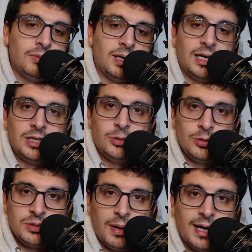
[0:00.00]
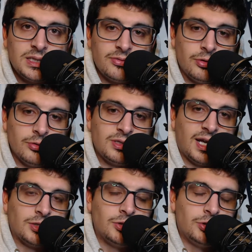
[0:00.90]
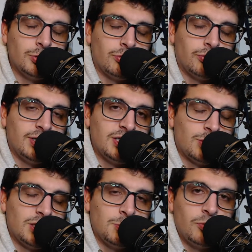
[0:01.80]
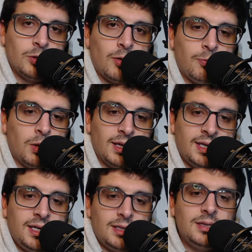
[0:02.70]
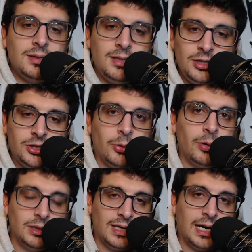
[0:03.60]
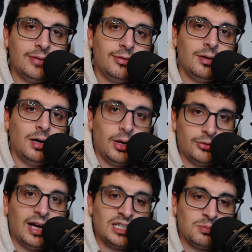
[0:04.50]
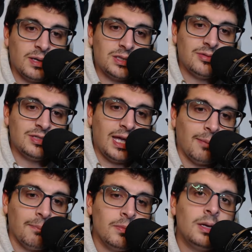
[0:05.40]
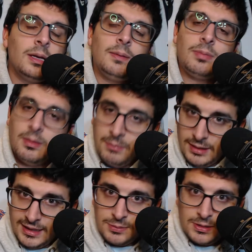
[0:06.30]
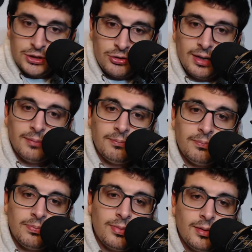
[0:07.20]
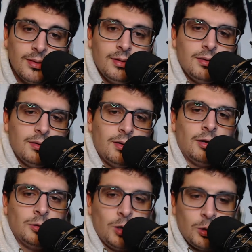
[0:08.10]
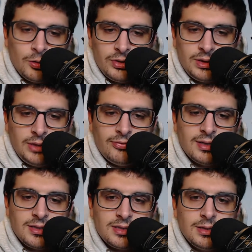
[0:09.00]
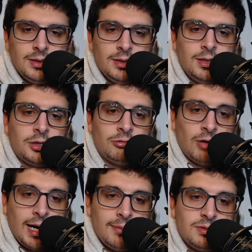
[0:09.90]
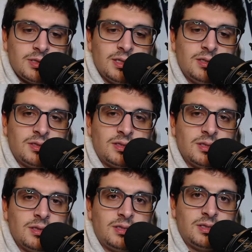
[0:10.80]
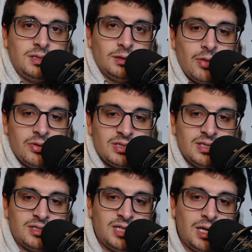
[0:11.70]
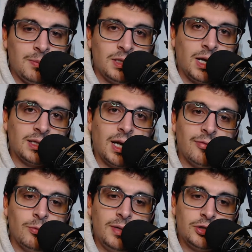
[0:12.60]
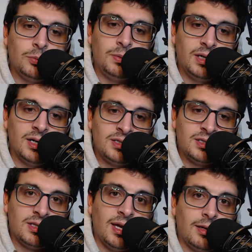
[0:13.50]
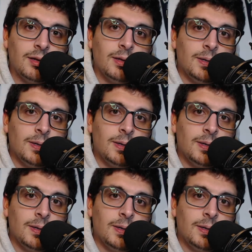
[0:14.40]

getting into his spots for those catch-and-shoot threes when he's moving off ball. He's showing a lot of other aspects of his game. But let's be straight. Along with the defense, Grimes is still on this Knicks team and not Donovan Mitchell because they